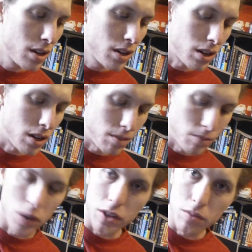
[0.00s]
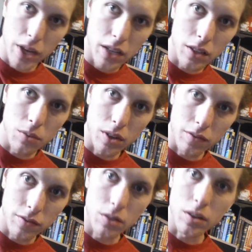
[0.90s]
What you mainly want to
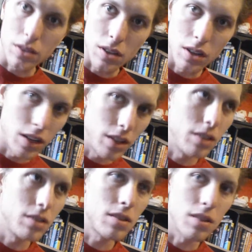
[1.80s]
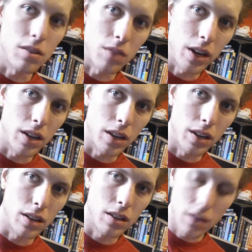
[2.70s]
focus on is the right
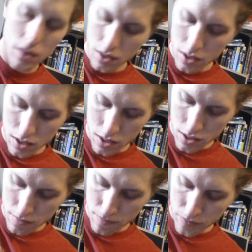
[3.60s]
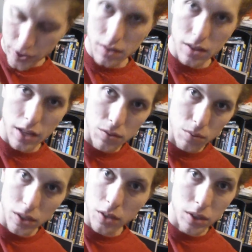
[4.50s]
hand. That's
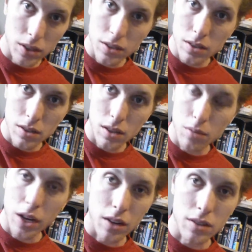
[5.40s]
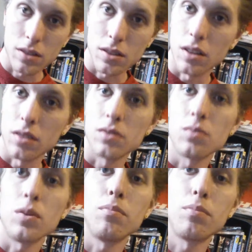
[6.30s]
really what this is all about. It's just another
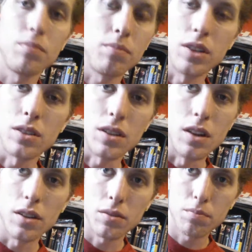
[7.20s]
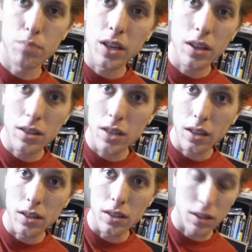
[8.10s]
sweep. It's another picking
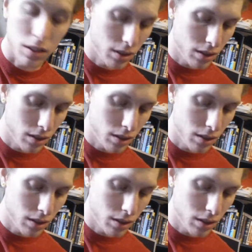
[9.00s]
technique.